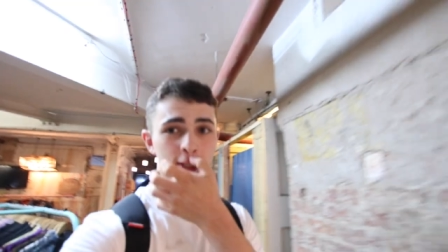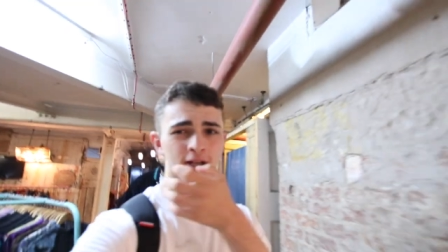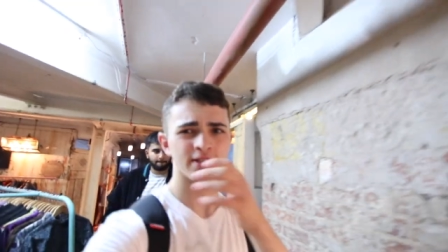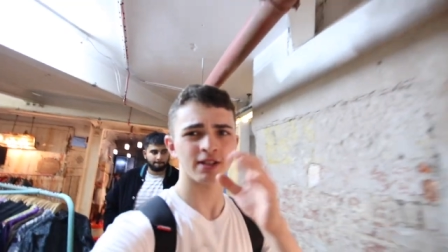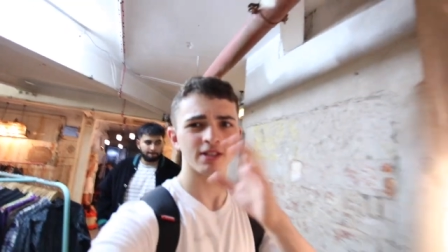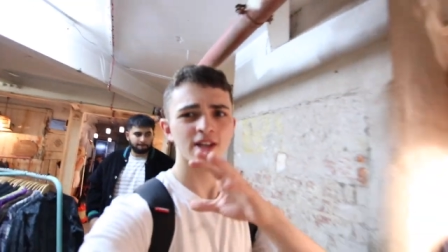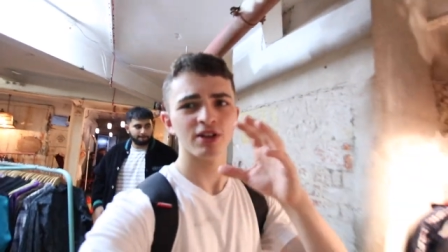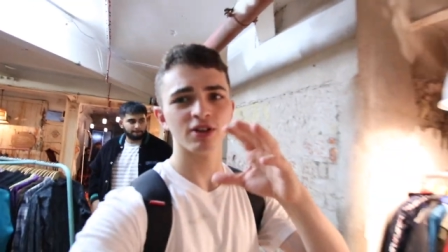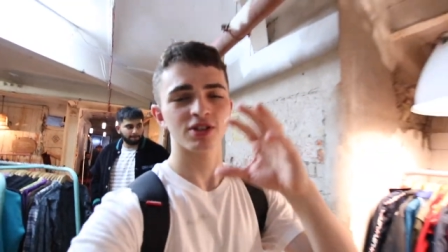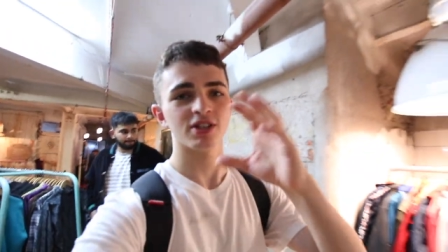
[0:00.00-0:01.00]
The next thing of
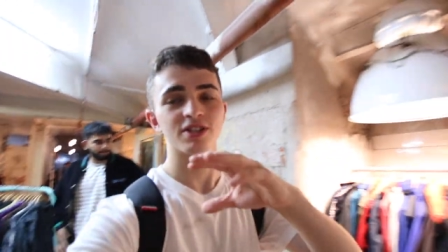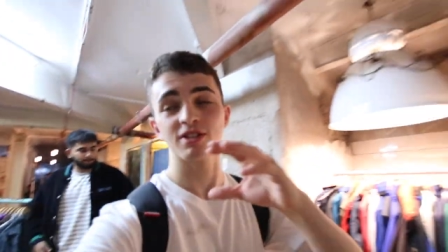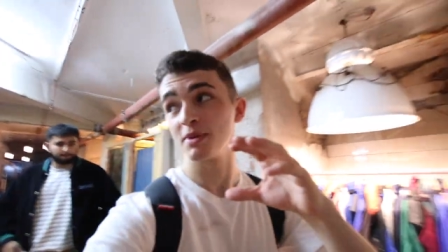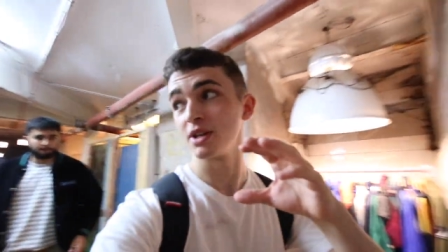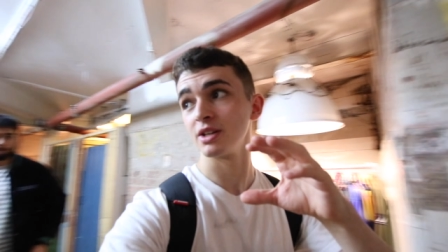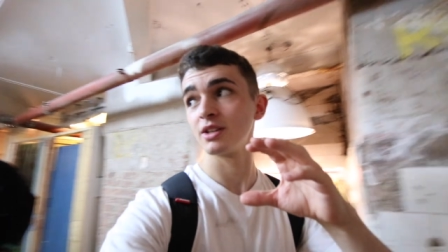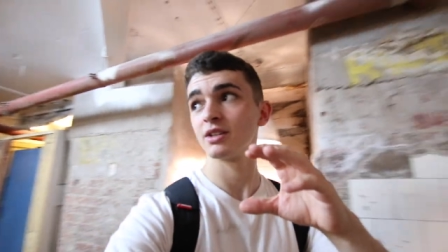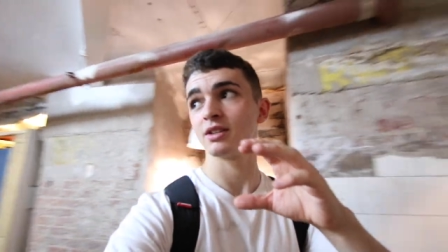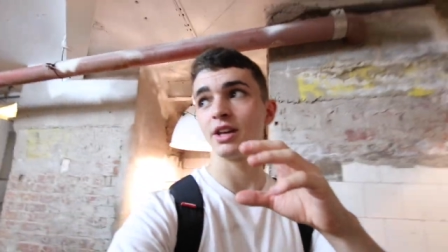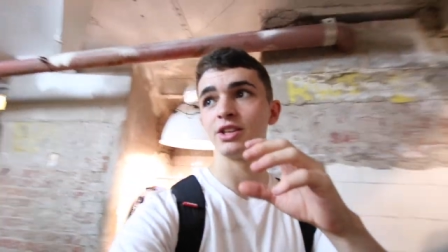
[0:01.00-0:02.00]
technology needs to be,
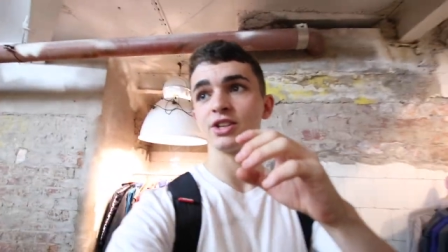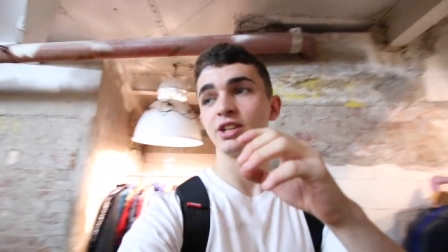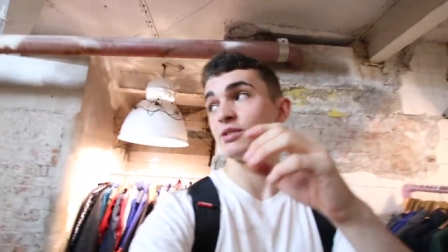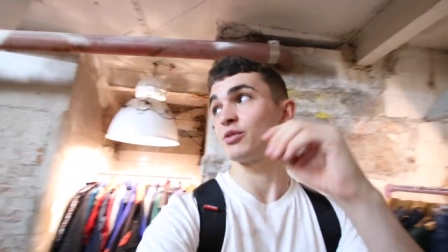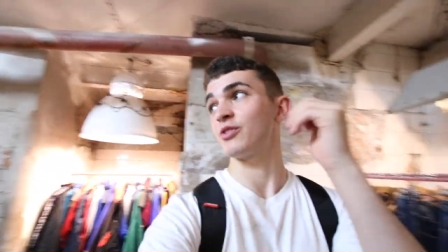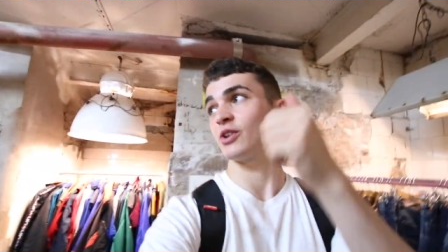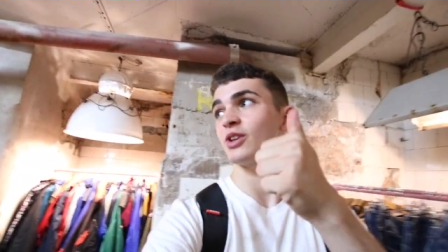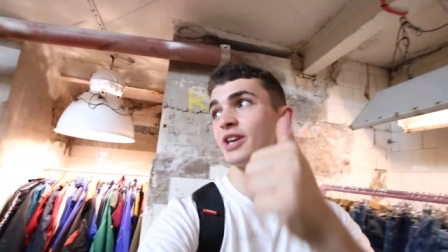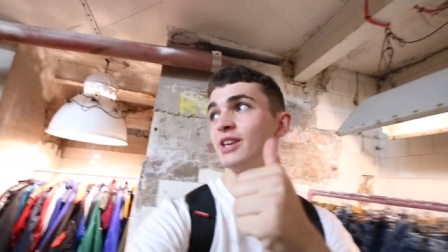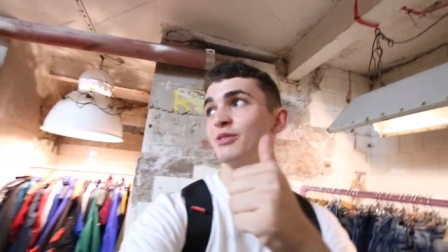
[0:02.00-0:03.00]
like you can either feel
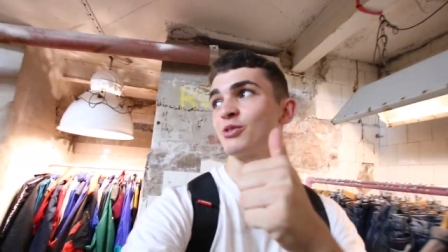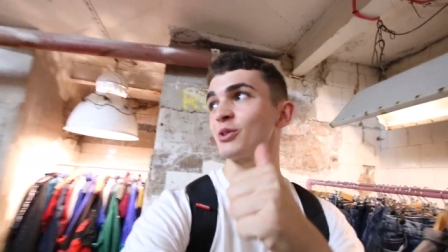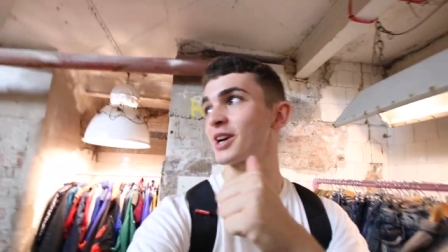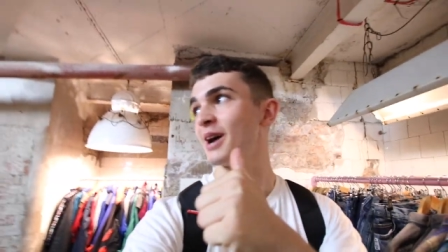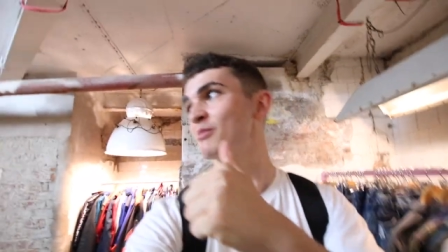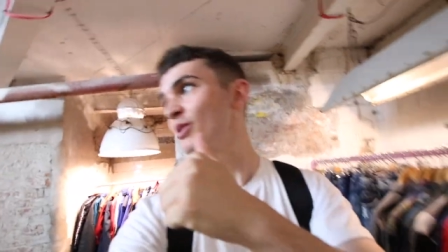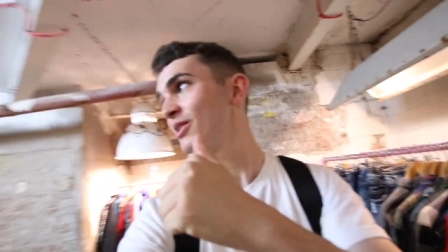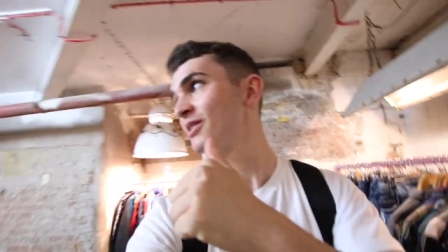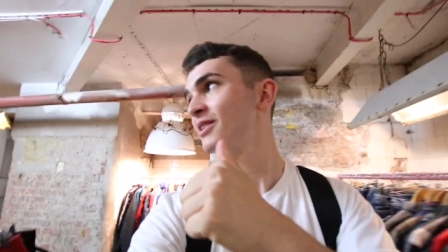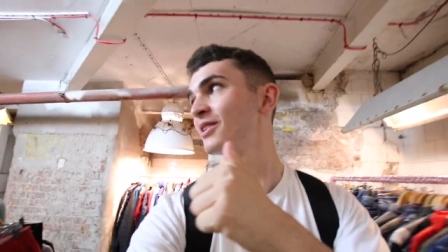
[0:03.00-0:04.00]
heat through the camera
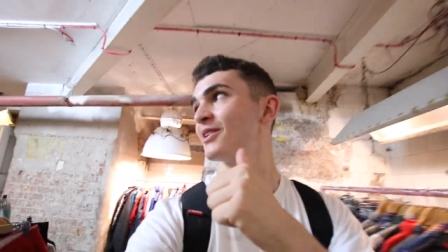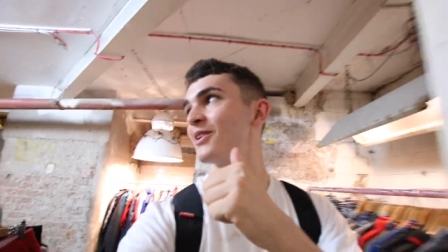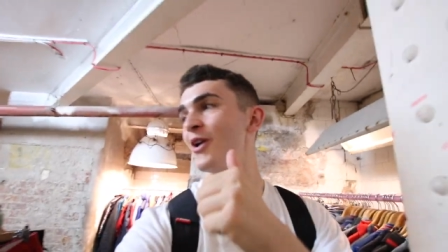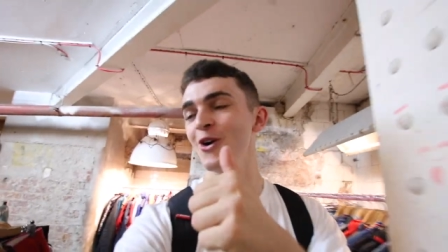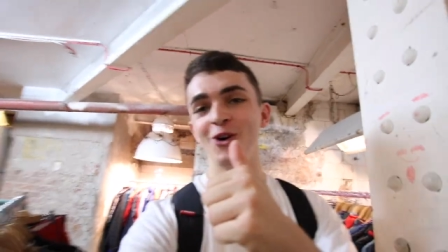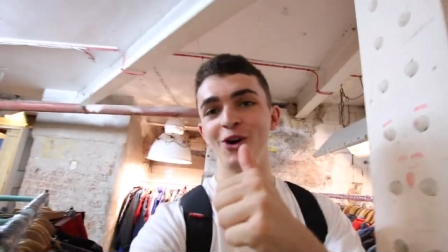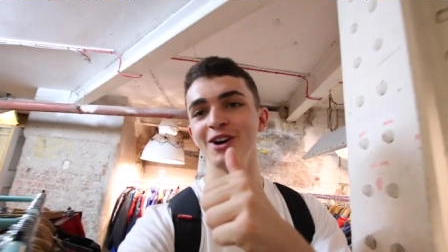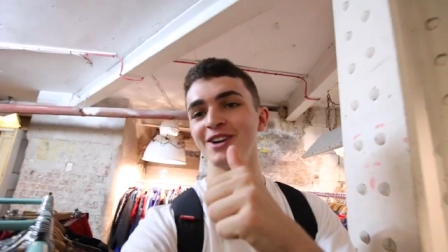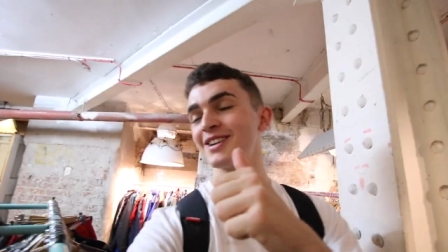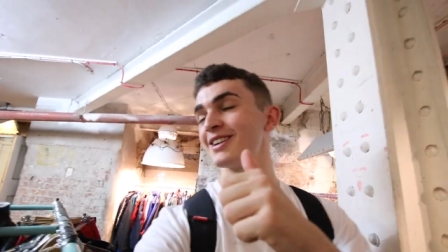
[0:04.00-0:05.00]
or
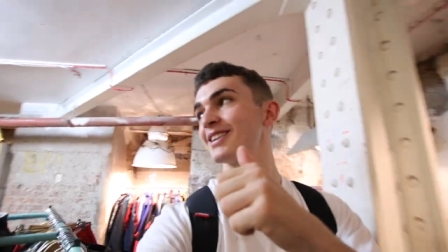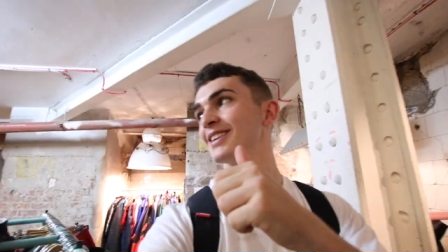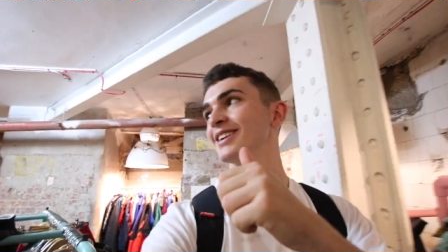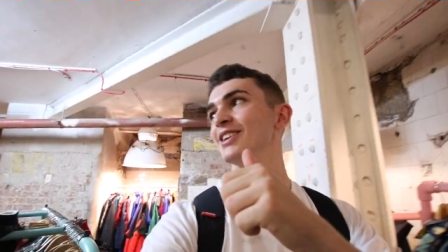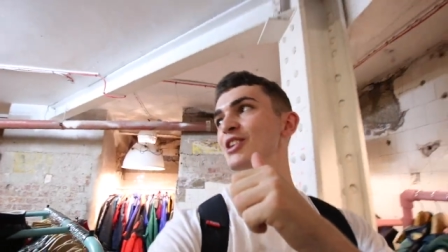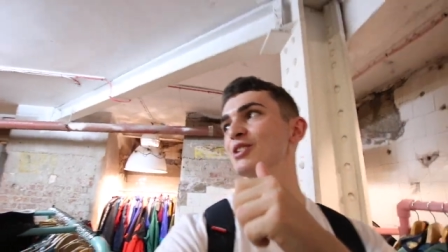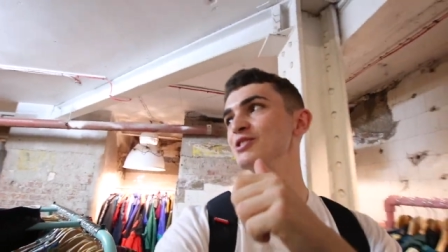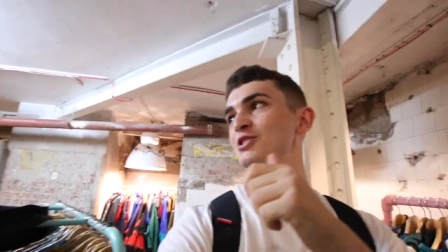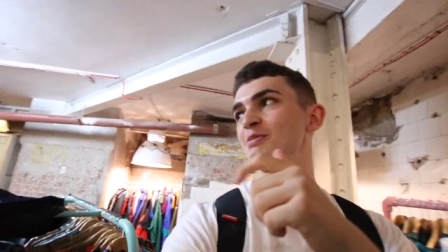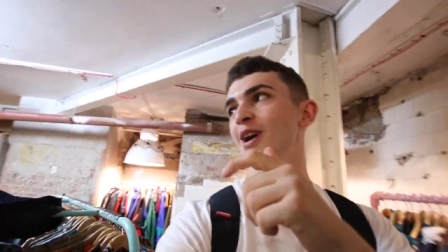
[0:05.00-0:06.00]
you can
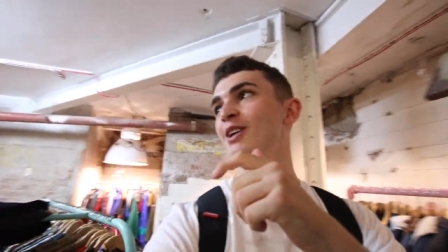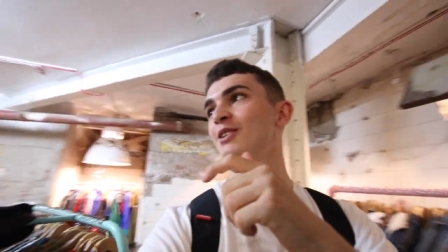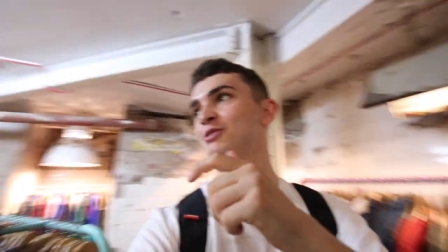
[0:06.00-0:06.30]
smell